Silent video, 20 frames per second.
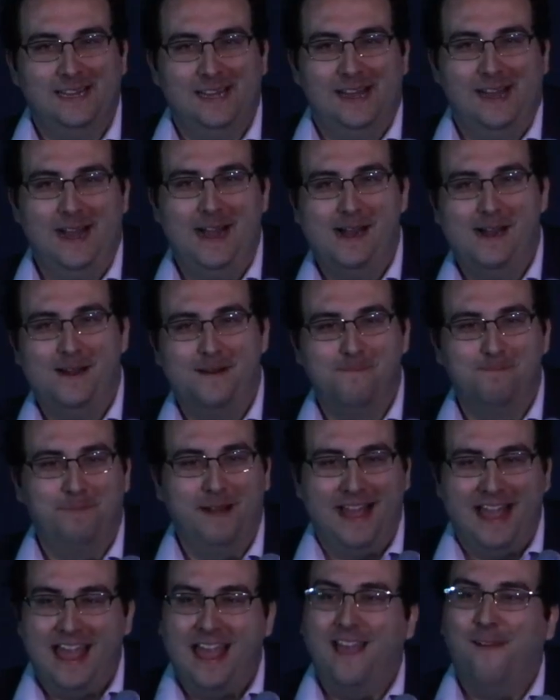
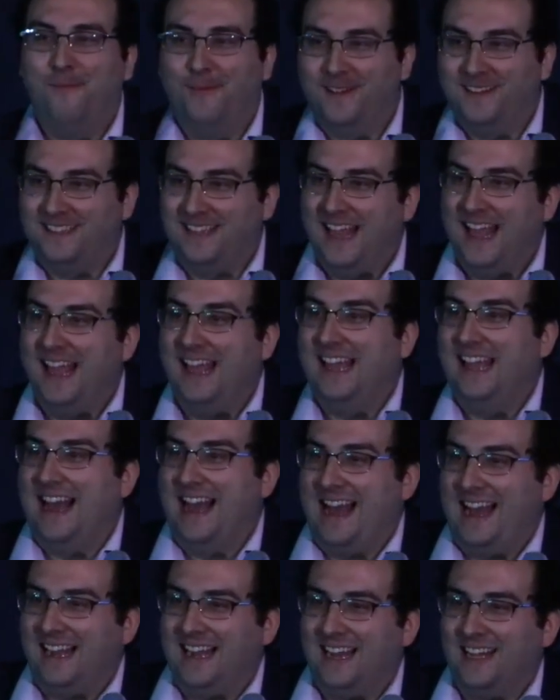But every day
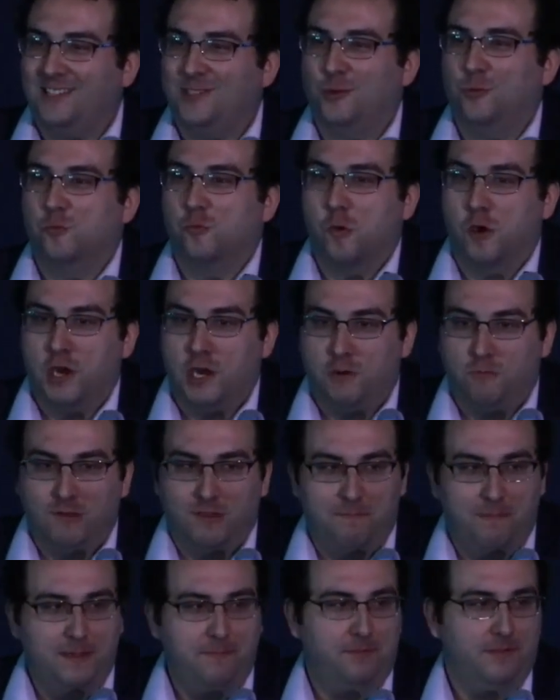I got to work with
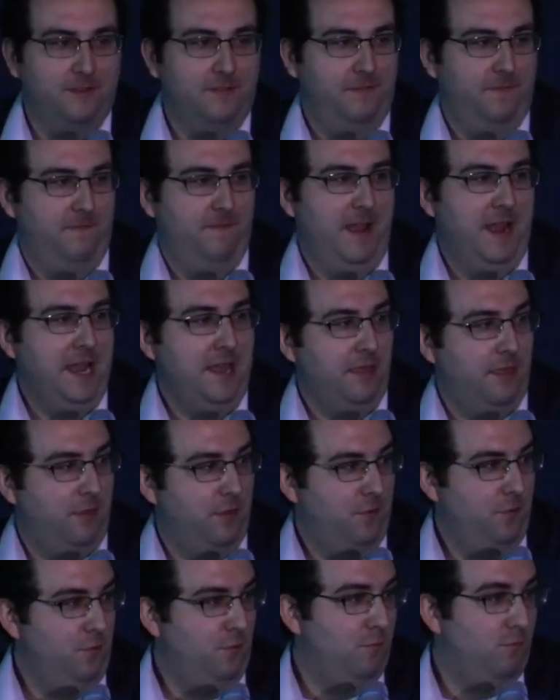people of faith
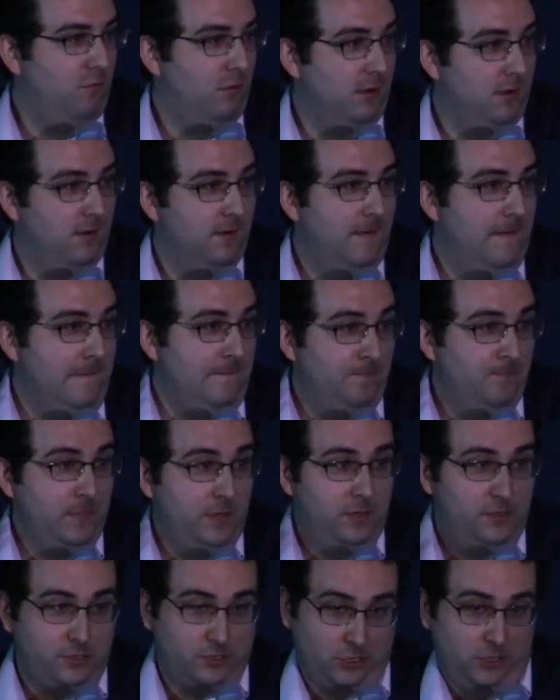who were
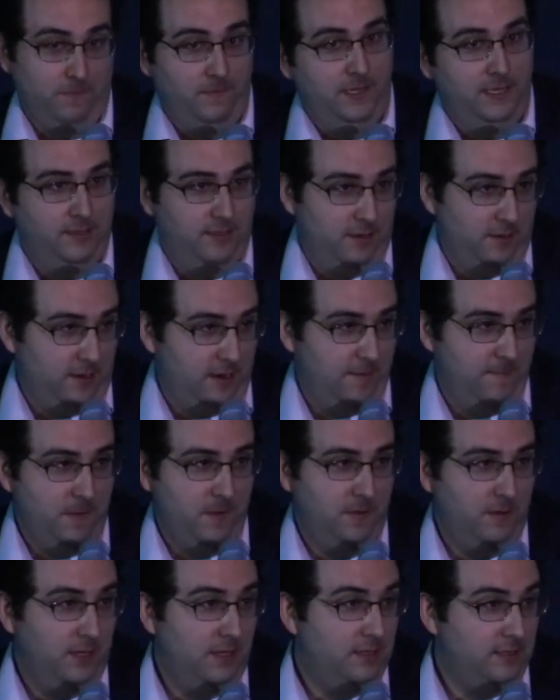serving their
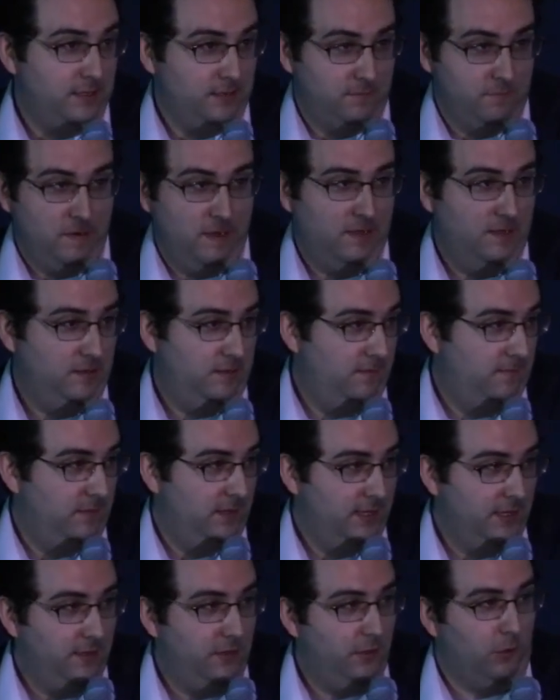communities in
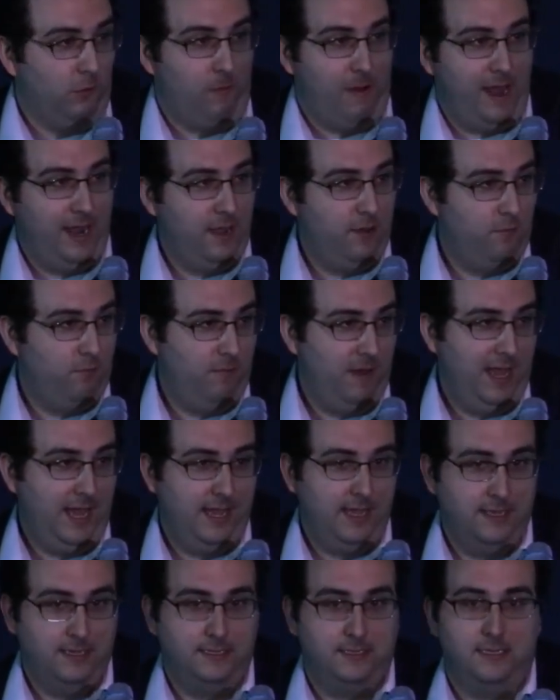relatively quiet
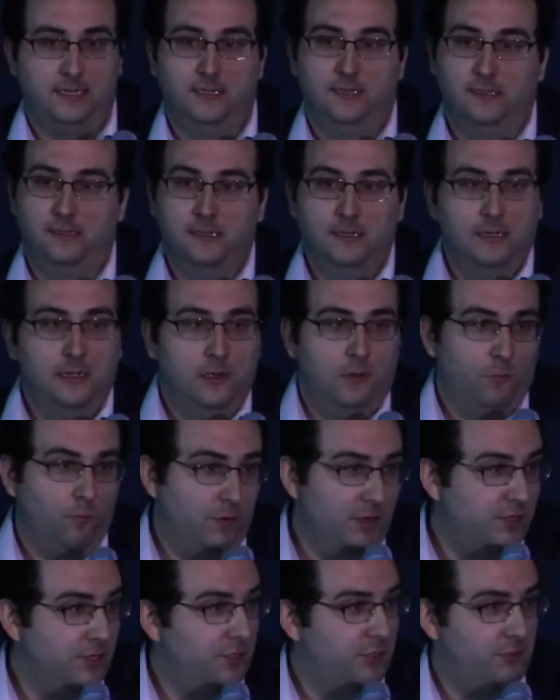ways, and we
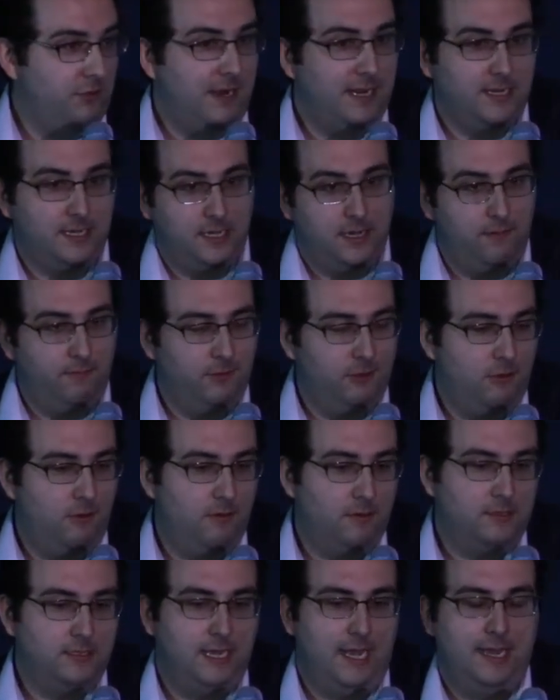just tried to come
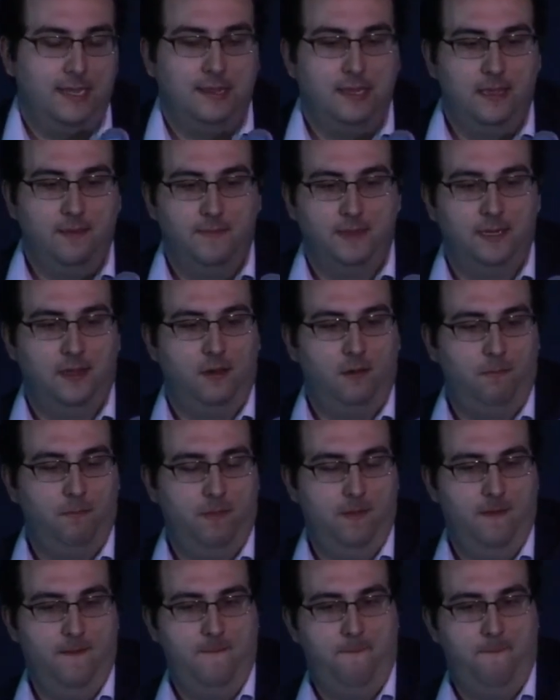alongside them and help them.